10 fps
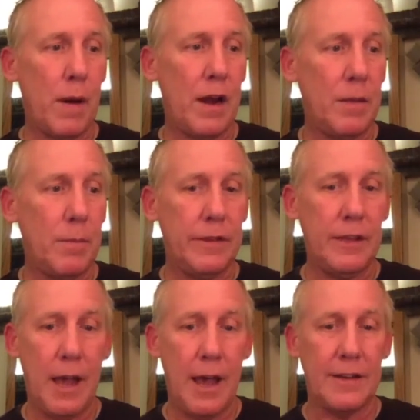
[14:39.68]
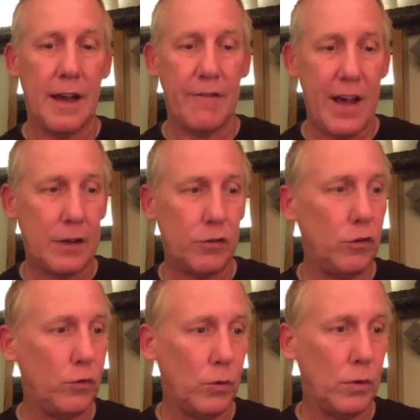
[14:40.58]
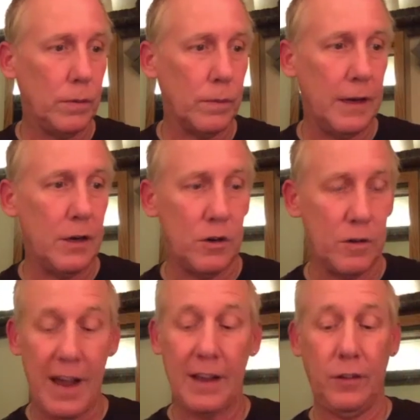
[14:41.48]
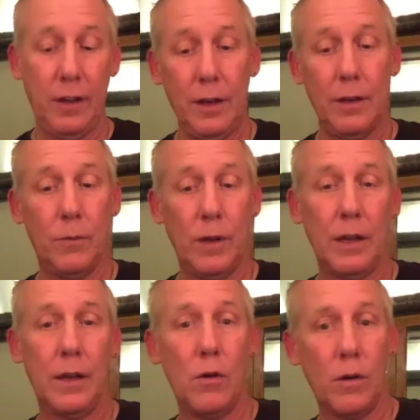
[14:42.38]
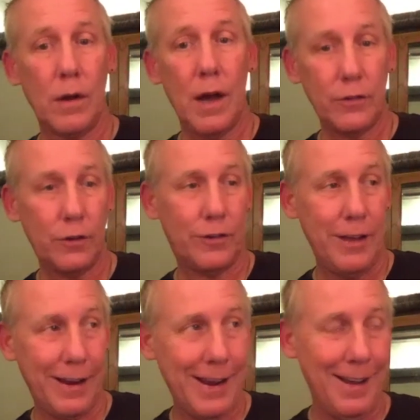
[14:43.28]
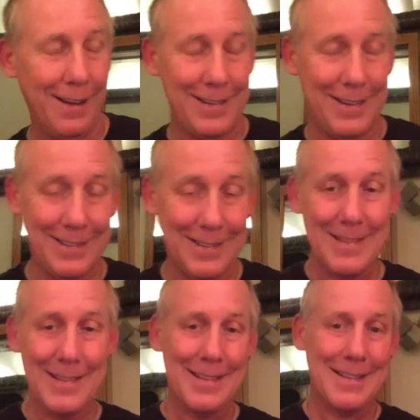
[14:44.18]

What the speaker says: everybody but the anti-vaxxers will get the vaccine and we can go to concerts again.